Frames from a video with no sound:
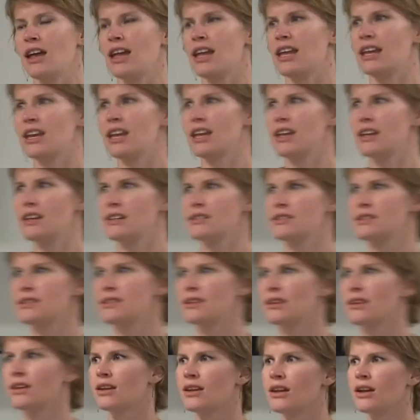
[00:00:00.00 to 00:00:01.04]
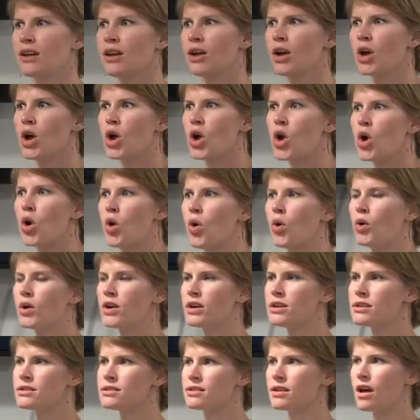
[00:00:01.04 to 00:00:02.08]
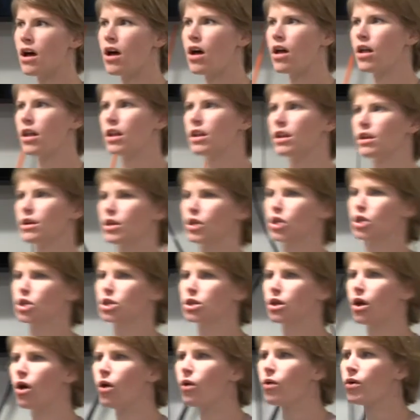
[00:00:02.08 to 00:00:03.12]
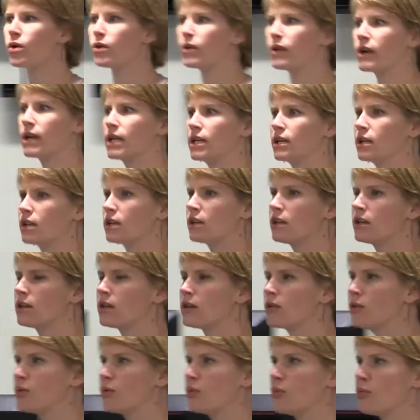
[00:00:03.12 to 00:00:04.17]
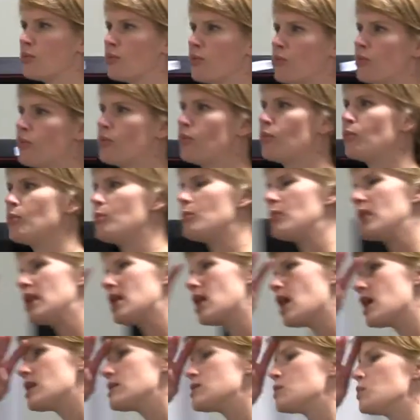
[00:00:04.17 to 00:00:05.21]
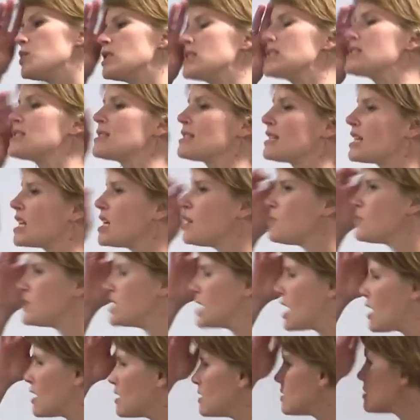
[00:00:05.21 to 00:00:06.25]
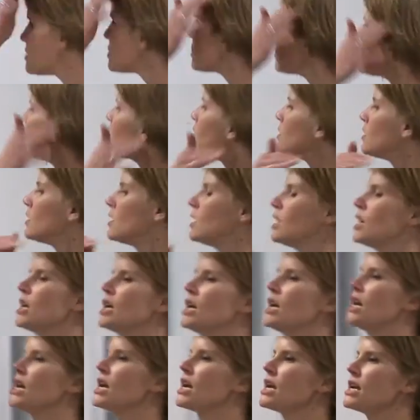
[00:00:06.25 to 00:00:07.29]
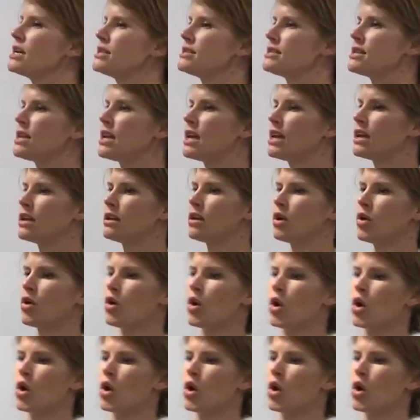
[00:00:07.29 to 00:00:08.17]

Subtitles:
It is cortisol lowering, because what sleep does is it